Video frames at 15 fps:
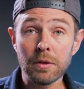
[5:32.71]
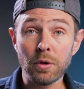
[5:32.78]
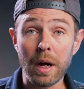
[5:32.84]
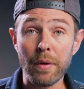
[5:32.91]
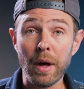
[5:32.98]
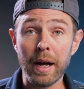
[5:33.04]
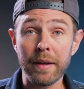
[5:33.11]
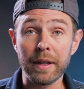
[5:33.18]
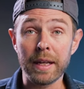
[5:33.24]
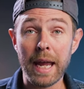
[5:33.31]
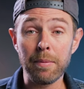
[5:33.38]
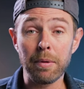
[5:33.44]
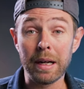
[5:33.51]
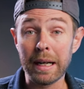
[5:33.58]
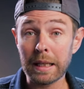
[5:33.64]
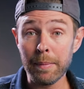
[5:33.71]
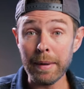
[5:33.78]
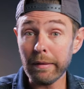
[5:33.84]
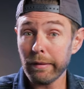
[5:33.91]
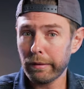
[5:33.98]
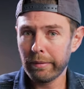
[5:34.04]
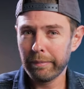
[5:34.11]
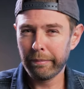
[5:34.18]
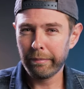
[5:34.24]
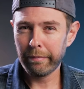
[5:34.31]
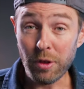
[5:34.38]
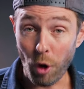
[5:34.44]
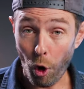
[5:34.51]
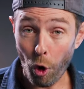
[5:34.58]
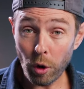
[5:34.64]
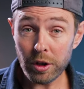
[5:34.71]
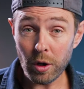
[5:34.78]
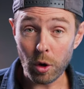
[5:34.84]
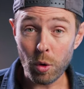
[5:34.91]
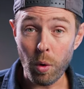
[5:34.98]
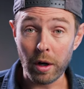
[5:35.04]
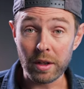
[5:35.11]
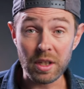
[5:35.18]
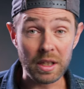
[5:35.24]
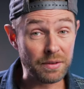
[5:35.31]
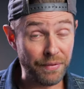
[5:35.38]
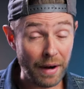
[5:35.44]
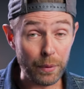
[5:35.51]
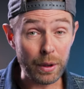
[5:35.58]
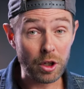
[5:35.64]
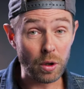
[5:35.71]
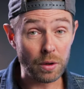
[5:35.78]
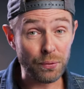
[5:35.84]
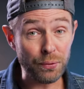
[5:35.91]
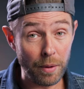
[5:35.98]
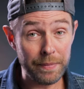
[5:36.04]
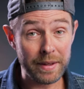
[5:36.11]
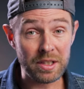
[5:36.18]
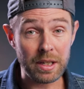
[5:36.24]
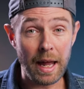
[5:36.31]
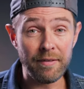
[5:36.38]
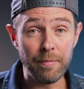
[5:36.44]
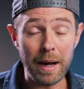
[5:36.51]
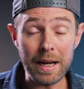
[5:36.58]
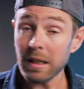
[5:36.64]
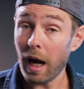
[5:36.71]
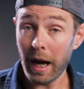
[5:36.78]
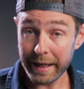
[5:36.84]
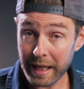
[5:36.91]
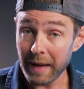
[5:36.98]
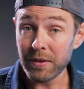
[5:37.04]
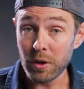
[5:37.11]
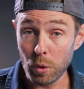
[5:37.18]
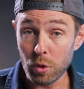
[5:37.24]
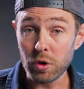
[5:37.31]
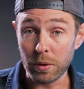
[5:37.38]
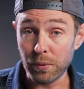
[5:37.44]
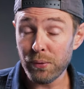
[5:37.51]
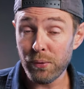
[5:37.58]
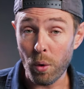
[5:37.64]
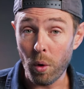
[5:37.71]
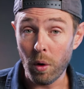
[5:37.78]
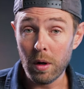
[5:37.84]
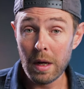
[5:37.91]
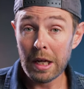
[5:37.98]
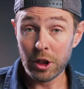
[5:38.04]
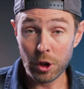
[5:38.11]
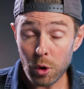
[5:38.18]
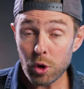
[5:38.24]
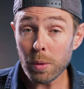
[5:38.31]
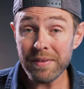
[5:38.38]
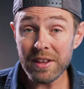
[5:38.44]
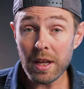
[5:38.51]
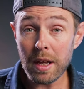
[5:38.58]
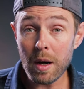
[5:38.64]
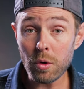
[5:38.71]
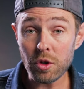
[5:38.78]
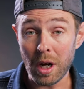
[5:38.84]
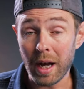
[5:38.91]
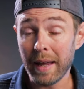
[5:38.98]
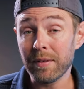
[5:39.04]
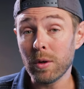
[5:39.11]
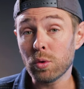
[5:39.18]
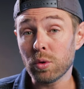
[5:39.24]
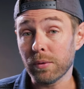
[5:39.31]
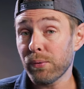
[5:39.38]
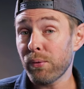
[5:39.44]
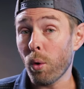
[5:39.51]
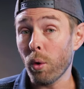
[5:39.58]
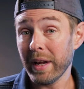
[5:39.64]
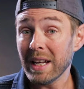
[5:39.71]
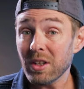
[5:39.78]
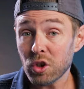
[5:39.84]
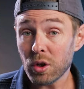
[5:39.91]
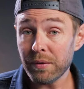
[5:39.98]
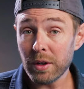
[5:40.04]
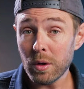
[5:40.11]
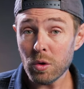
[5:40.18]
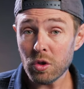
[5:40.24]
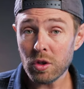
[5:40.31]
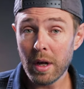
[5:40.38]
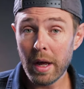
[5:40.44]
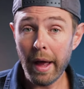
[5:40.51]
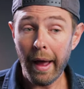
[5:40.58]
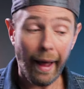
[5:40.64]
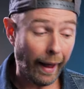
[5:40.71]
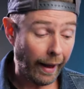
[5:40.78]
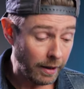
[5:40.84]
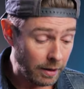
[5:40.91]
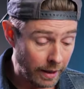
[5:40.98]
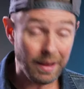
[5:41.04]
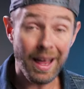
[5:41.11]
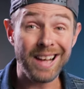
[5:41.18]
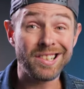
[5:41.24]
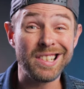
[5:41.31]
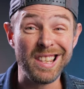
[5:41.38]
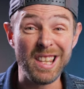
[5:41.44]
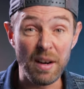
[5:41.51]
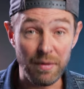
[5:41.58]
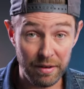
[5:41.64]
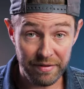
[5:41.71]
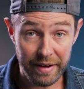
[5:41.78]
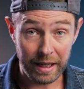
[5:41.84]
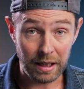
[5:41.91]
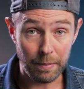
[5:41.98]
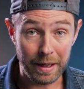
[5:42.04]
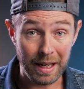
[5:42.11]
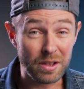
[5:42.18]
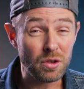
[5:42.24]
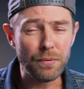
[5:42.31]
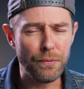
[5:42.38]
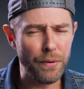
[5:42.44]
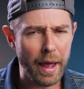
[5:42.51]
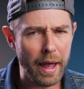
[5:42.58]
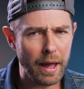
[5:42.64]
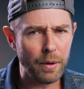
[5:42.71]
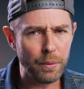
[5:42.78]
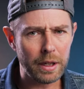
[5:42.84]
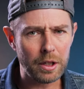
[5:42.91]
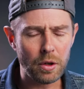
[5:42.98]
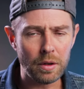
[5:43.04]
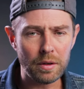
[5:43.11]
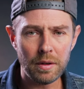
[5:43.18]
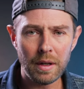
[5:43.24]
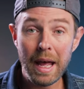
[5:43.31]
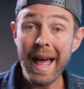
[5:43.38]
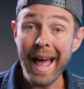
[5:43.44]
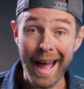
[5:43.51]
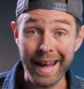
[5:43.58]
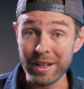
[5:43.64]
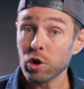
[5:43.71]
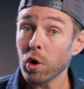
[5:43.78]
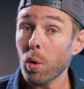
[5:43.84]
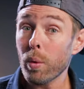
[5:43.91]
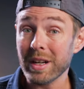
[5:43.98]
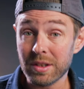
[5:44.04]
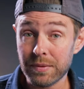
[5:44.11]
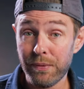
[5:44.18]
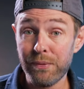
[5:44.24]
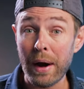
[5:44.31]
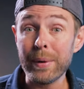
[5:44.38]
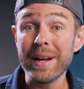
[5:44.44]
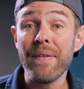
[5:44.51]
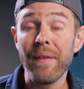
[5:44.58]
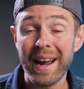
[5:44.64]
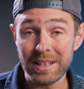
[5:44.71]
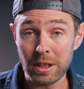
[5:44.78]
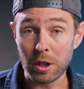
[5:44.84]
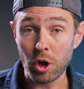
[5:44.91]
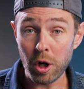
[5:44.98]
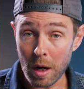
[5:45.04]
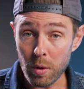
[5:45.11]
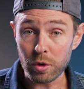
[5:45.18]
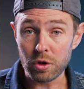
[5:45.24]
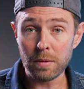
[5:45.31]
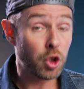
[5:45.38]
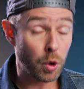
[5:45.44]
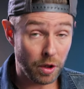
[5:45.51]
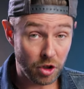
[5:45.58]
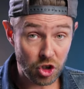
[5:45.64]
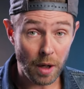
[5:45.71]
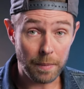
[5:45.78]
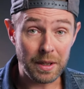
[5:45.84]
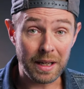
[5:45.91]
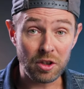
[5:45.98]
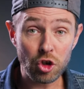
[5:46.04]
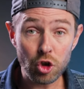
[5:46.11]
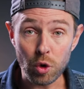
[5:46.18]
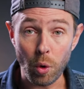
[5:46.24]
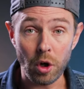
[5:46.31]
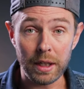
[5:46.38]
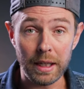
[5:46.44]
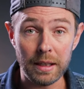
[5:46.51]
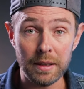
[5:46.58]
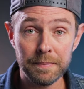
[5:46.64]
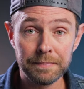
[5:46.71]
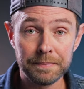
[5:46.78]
Try to hide the cable a little bit. The audio quality is very good from this lav mic. I have used it for YouTube videos, I have used it for interviews, and it has never failed me. It's very good and is always very nice and close to the subject talking.